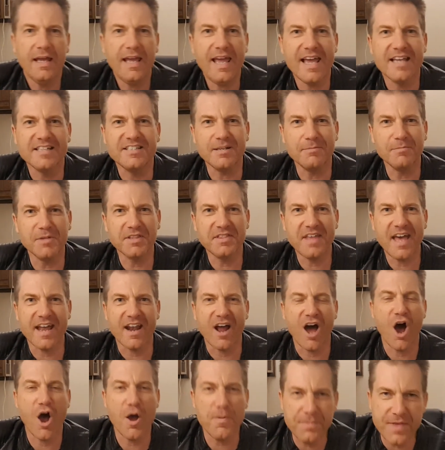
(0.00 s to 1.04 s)
yeah, something like that. I
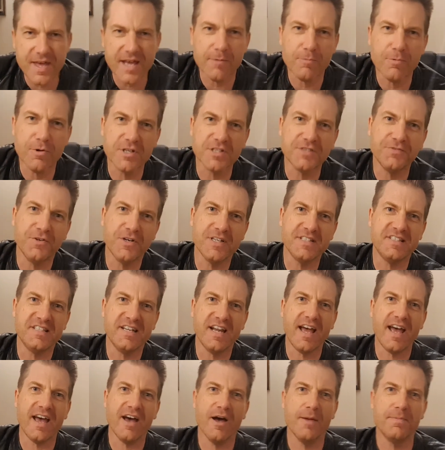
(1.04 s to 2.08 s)
hope that works for you today.
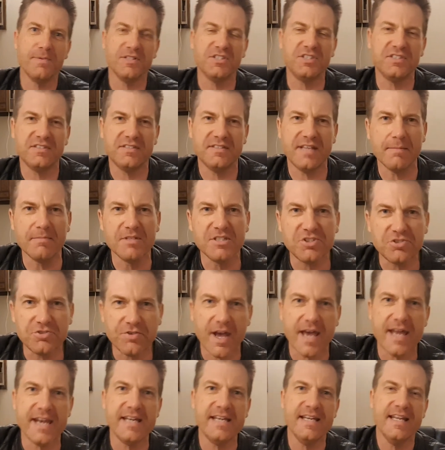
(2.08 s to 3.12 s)
I hope it's
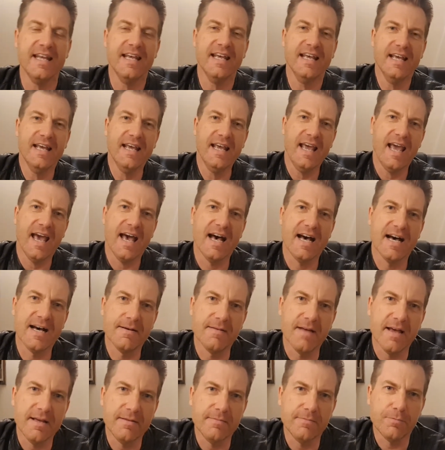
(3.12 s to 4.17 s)
demonstrated
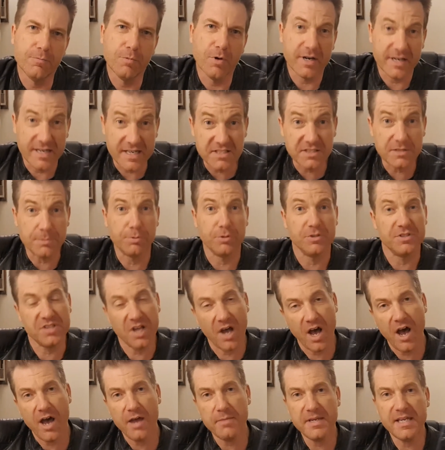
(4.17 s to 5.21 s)
what it is to put
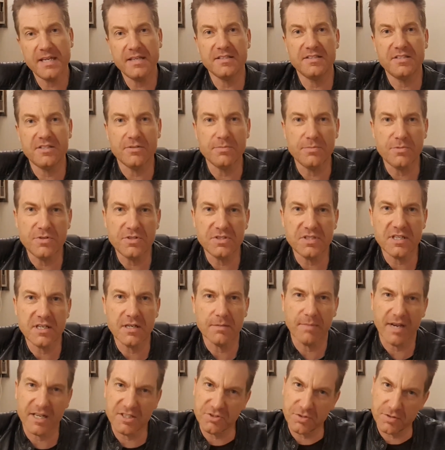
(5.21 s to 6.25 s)
timing into your music and
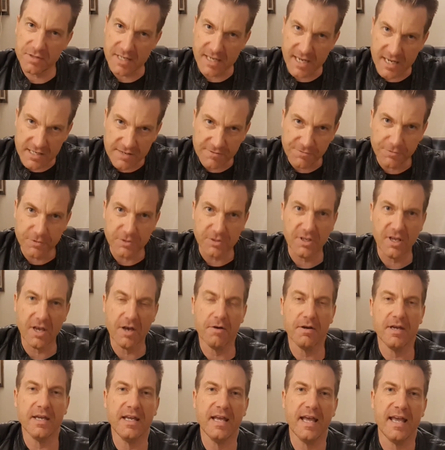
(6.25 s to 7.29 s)
make sure that you get your foot
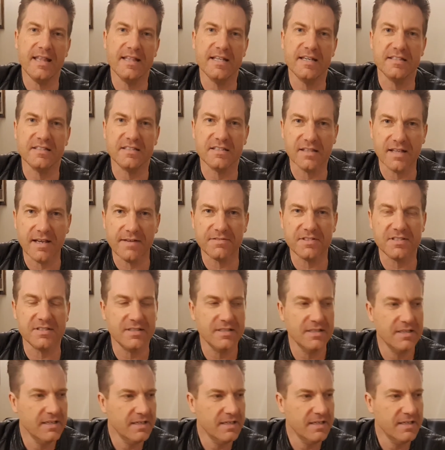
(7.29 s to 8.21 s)
going, and then it's left